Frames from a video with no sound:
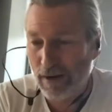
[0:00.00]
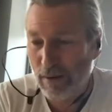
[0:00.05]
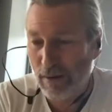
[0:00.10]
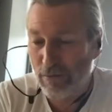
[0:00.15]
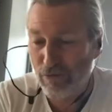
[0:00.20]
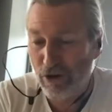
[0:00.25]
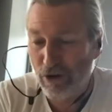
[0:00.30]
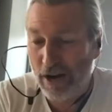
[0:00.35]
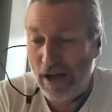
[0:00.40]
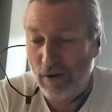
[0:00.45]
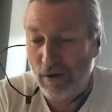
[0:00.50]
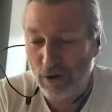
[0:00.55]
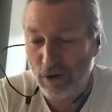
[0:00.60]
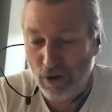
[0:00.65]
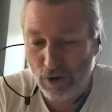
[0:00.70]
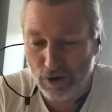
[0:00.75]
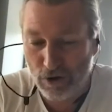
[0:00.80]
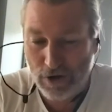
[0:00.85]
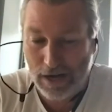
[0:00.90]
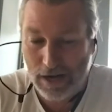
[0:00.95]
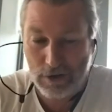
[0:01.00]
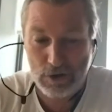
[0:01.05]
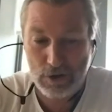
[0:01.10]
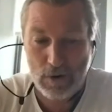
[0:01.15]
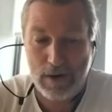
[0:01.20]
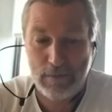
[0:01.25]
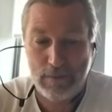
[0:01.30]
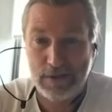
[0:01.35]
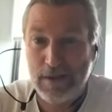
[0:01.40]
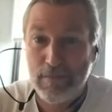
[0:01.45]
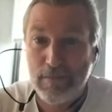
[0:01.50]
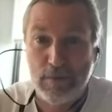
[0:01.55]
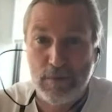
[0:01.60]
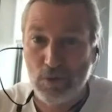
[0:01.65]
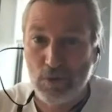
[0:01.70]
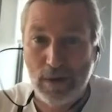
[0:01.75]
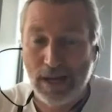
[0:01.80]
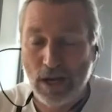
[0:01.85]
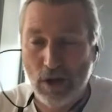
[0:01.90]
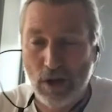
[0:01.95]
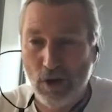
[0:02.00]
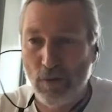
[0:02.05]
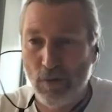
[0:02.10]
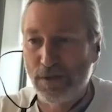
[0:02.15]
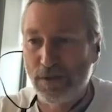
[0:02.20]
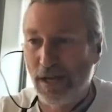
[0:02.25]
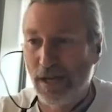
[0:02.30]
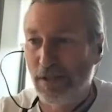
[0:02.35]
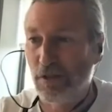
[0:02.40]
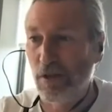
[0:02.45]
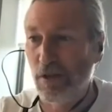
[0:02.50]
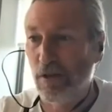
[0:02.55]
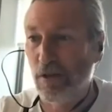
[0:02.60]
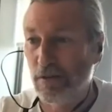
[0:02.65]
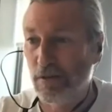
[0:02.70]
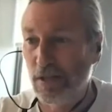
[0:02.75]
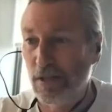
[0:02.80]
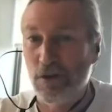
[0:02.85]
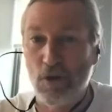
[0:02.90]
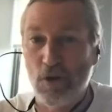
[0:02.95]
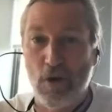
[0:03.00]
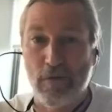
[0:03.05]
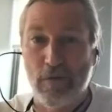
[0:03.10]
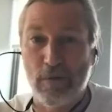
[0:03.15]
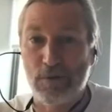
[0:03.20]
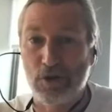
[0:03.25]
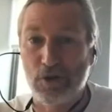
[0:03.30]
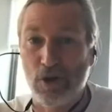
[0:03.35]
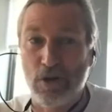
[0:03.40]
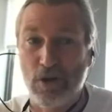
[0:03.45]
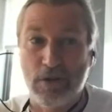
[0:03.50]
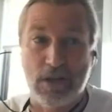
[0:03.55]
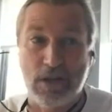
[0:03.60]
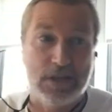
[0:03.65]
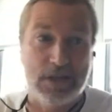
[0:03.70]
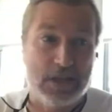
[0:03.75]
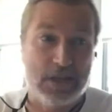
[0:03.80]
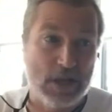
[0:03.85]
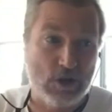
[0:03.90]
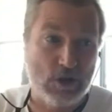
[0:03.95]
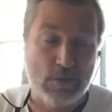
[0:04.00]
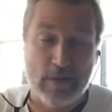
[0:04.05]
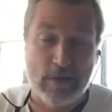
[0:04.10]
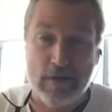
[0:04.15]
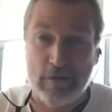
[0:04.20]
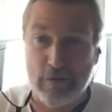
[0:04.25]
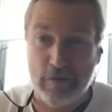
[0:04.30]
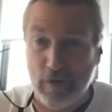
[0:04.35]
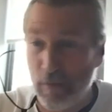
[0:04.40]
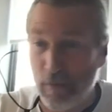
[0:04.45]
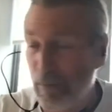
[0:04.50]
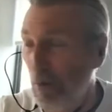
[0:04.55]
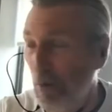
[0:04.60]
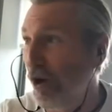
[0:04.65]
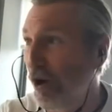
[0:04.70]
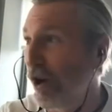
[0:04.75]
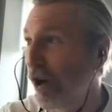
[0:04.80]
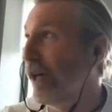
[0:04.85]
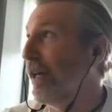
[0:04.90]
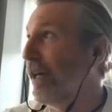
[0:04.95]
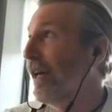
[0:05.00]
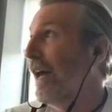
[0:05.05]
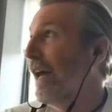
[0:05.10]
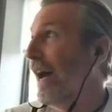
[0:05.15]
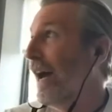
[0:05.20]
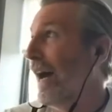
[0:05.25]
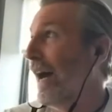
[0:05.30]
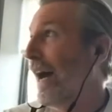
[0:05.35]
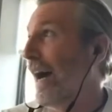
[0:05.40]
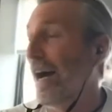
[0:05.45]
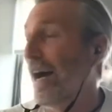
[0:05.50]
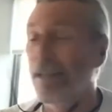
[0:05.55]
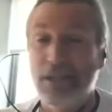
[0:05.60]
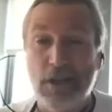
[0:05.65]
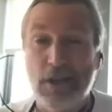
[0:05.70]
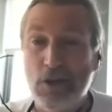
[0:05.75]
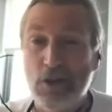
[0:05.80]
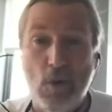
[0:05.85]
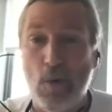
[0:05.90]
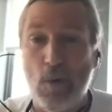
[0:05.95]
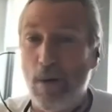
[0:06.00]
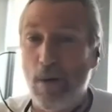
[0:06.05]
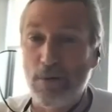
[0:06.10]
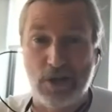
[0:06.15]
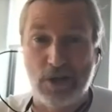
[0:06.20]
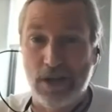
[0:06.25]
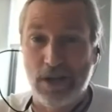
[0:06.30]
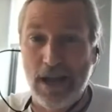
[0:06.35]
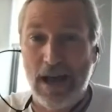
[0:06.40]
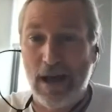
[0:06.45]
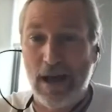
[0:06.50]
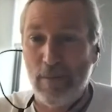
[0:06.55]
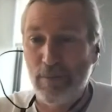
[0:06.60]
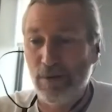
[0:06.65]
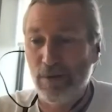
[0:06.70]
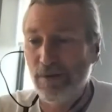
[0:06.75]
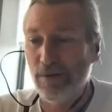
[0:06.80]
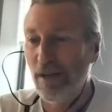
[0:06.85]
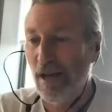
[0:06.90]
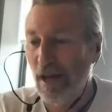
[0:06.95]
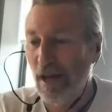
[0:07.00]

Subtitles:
I would run out of contract, so I was in between clubs. I didn't know if I was going to continue to be a footballer. I didn't know what was going to happen.